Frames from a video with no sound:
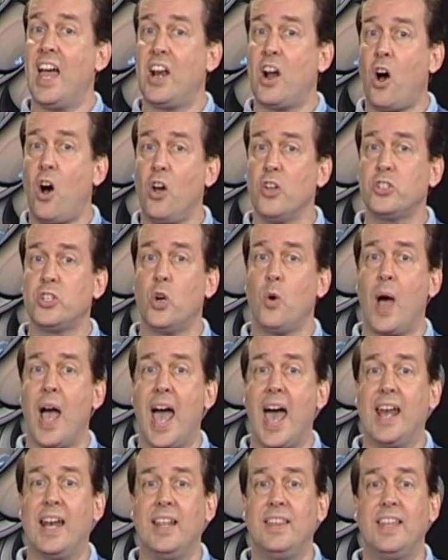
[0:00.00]
also
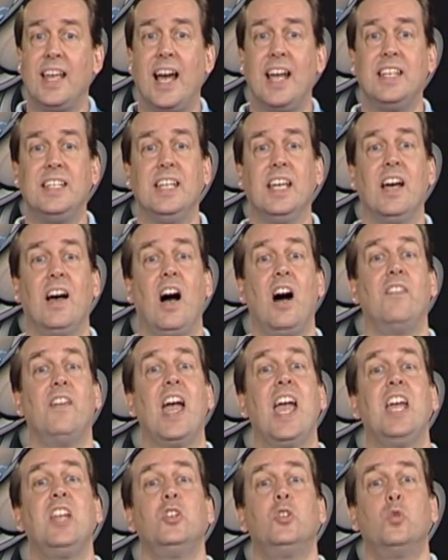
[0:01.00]
added the idea of
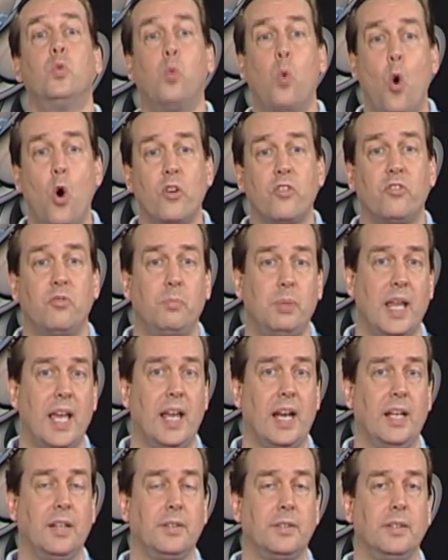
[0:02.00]
a dwarf
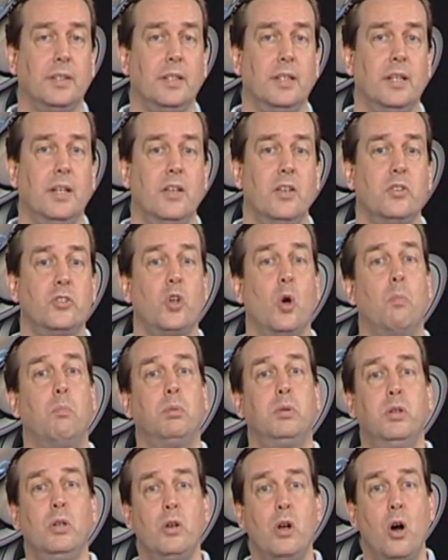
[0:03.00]
planet. So
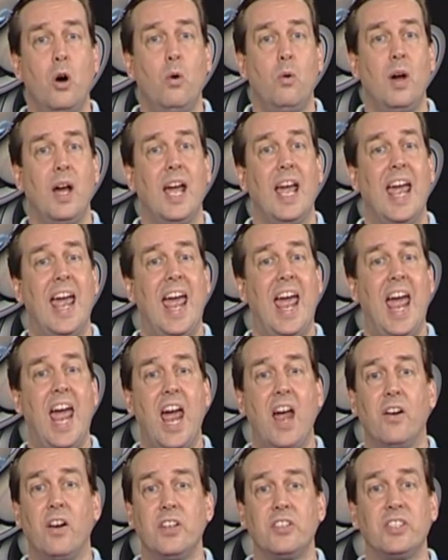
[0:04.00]
Pluto,
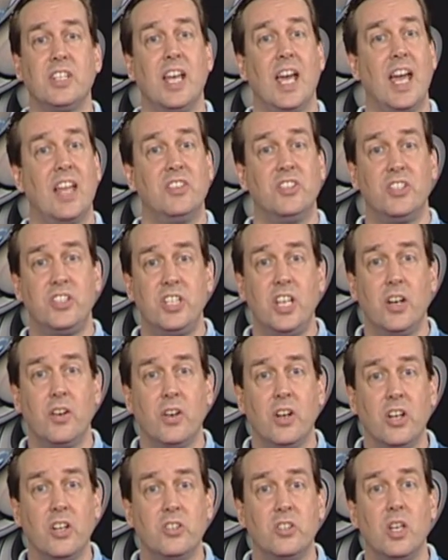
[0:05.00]
Eris, and
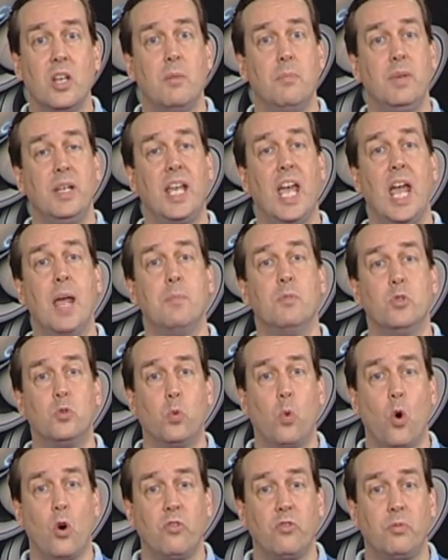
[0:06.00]
Ceres became
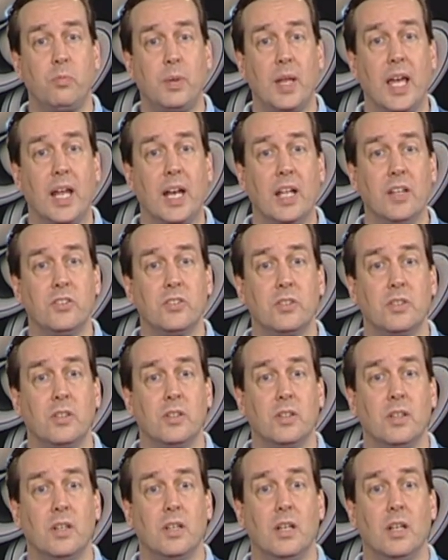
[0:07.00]
dwarf planets,
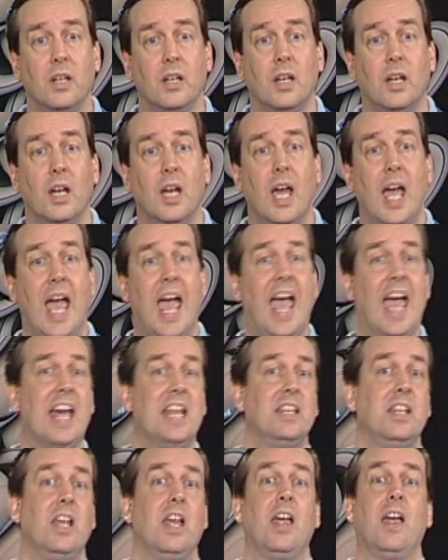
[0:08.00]

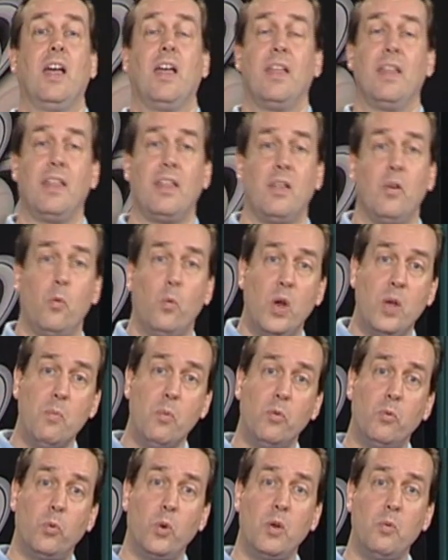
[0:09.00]
and
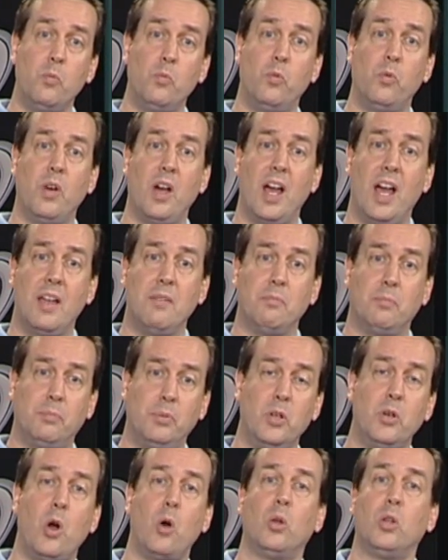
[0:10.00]

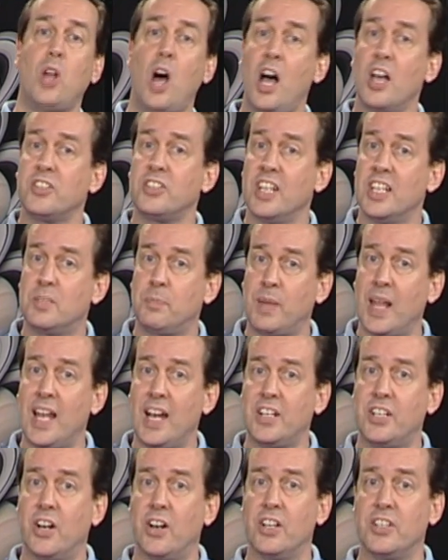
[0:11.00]
Pluto lost its
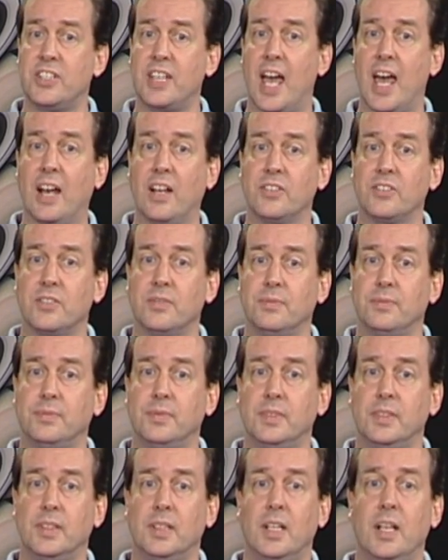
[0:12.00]
planetary status.
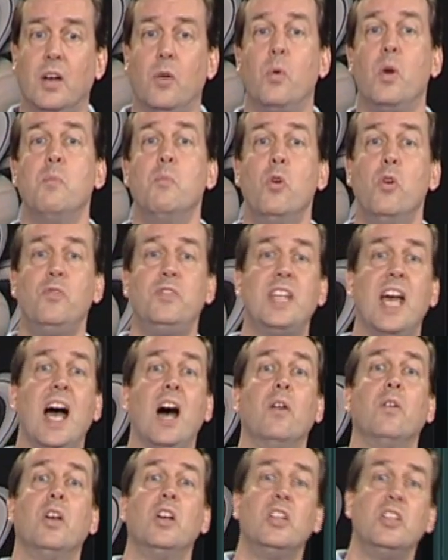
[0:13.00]
We moved
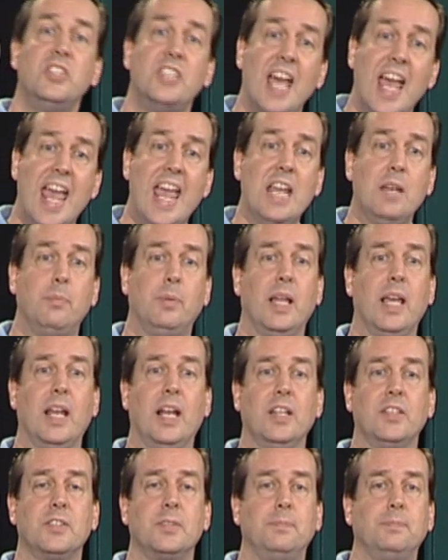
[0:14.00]
down to 8 planets.